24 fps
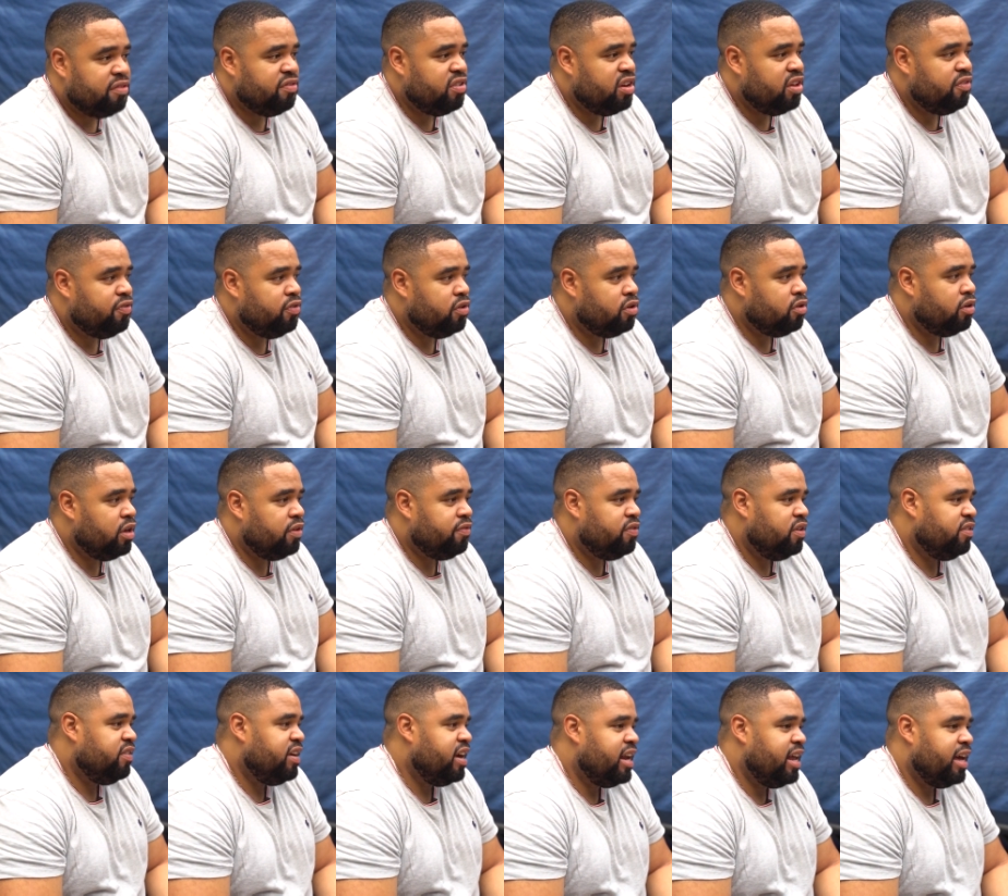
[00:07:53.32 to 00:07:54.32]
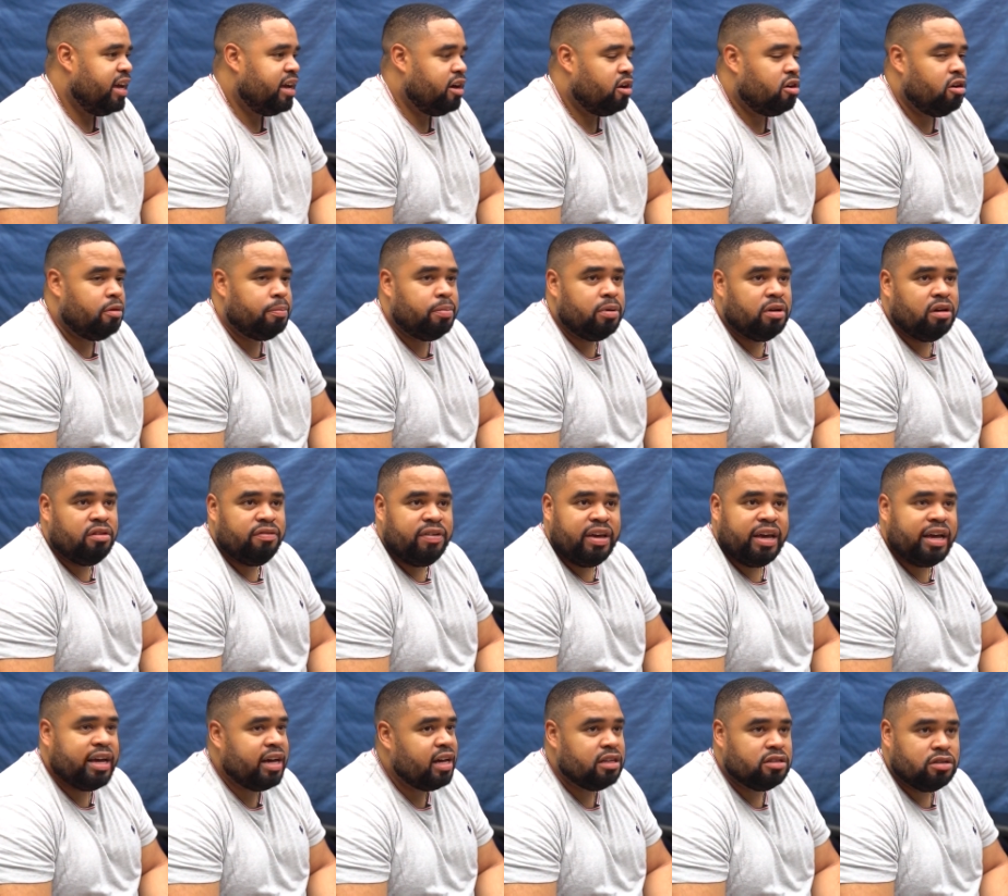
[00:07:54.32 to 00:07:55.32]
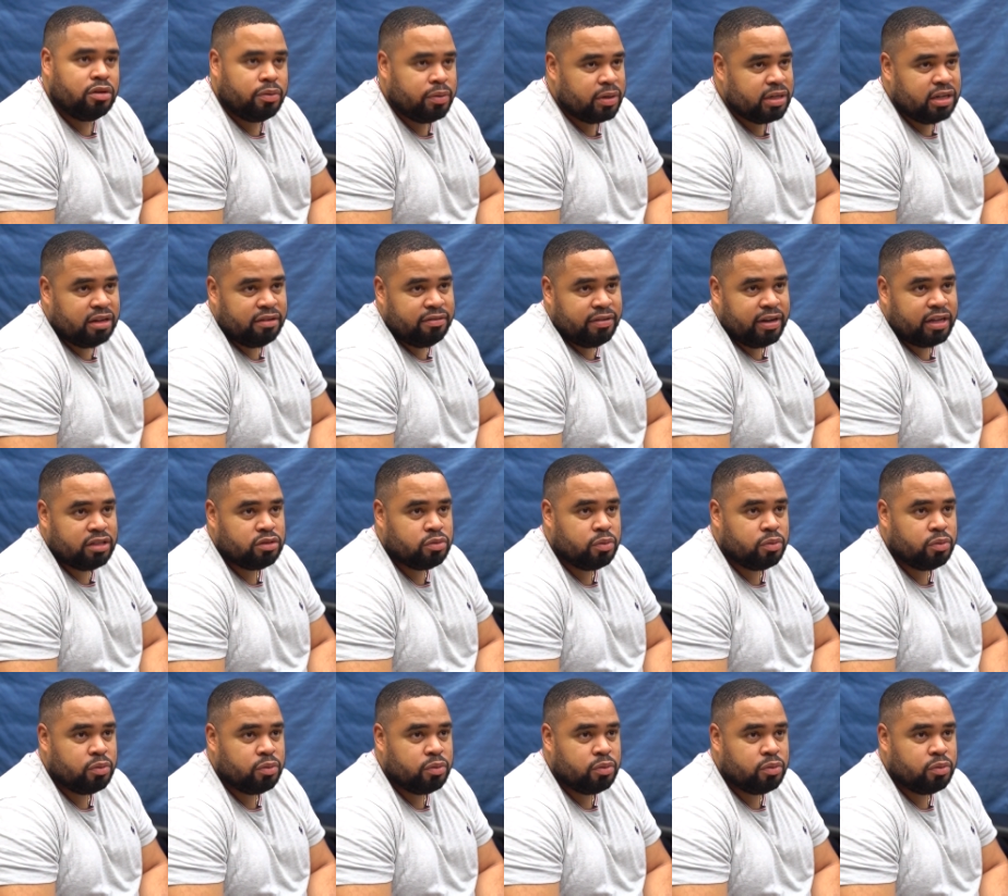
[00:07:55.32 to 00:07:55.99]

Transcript: But even if you don't, if you get like a couple of acres or whatever, yeah.